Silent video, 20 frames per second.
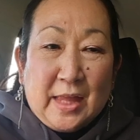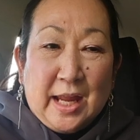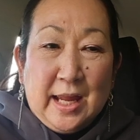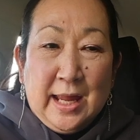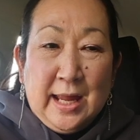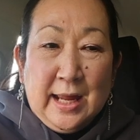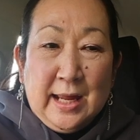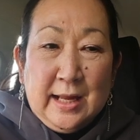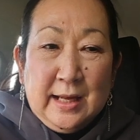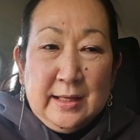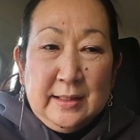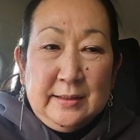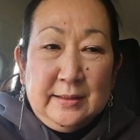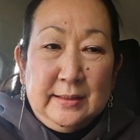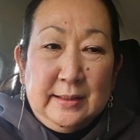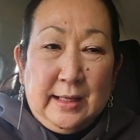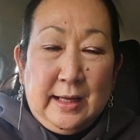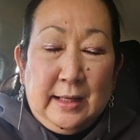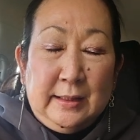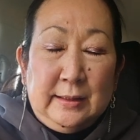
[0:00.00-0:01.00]

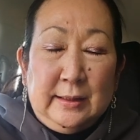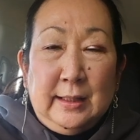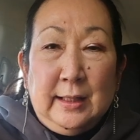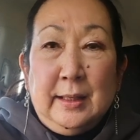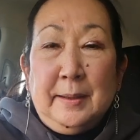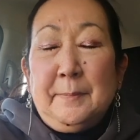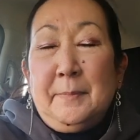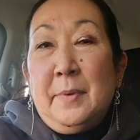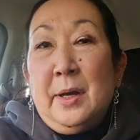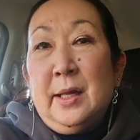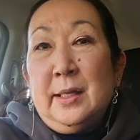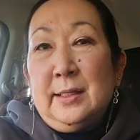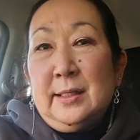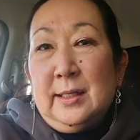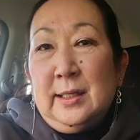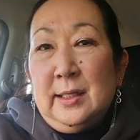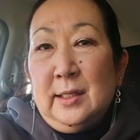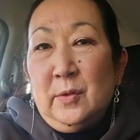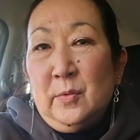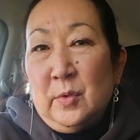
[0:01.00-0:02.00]
And I think my
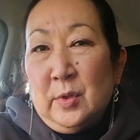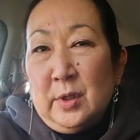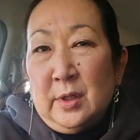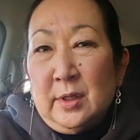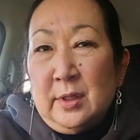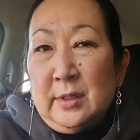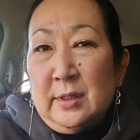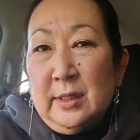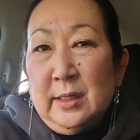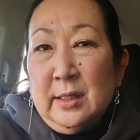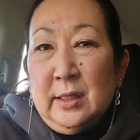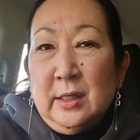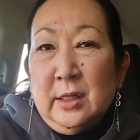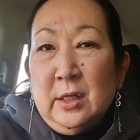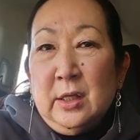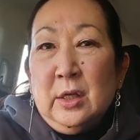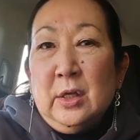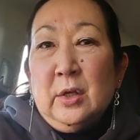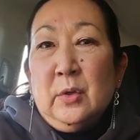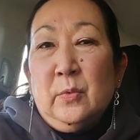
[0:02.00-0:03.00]
keyword
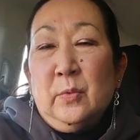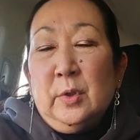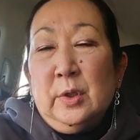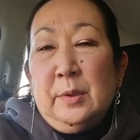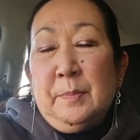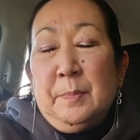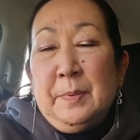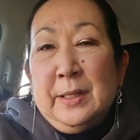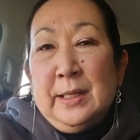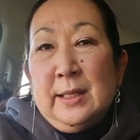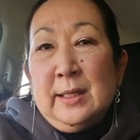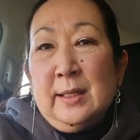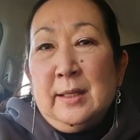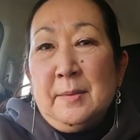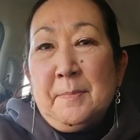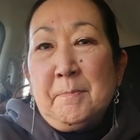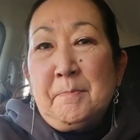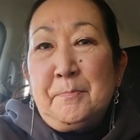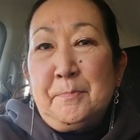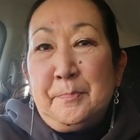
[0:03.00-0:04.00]
would
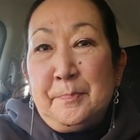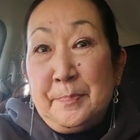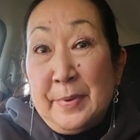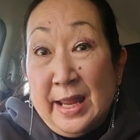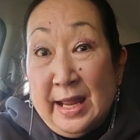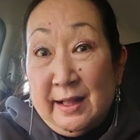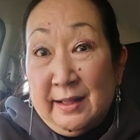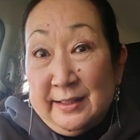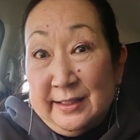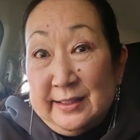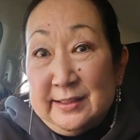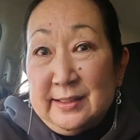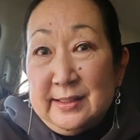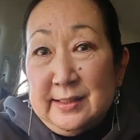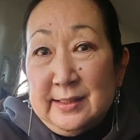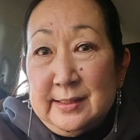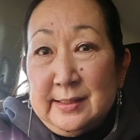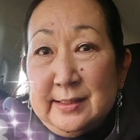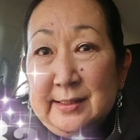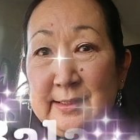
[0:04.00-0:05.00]
be
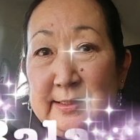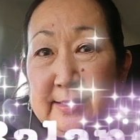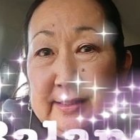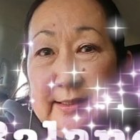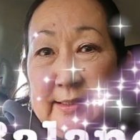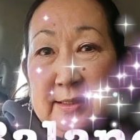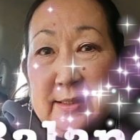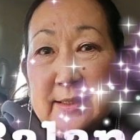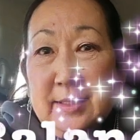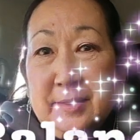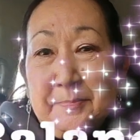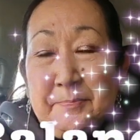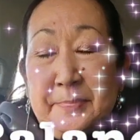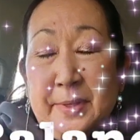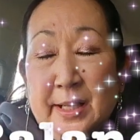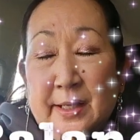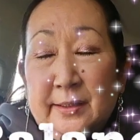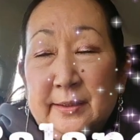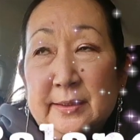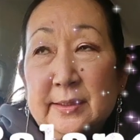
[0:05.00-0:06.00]
balance.
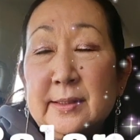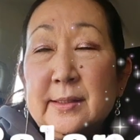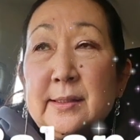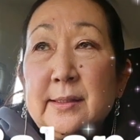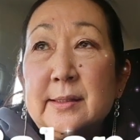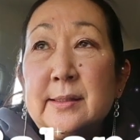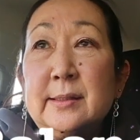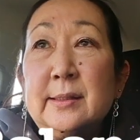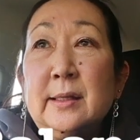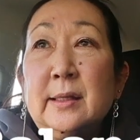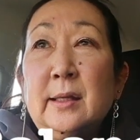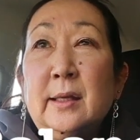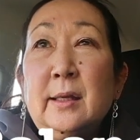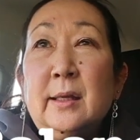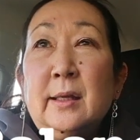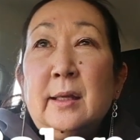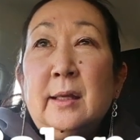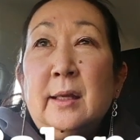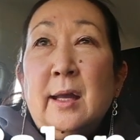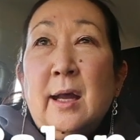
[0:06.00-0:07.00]
Balance.
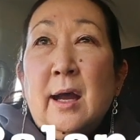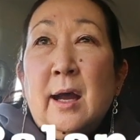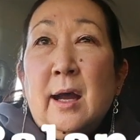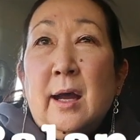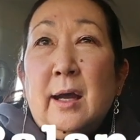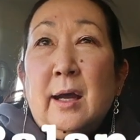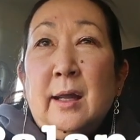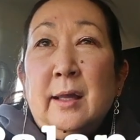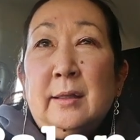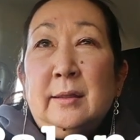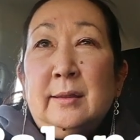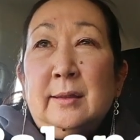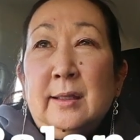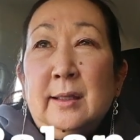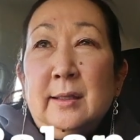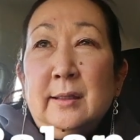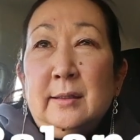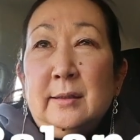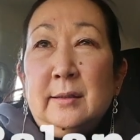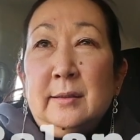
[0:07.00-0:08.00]
I
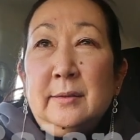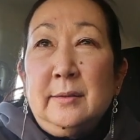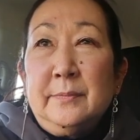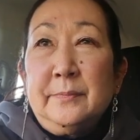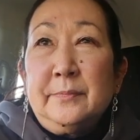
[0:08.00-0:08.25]
think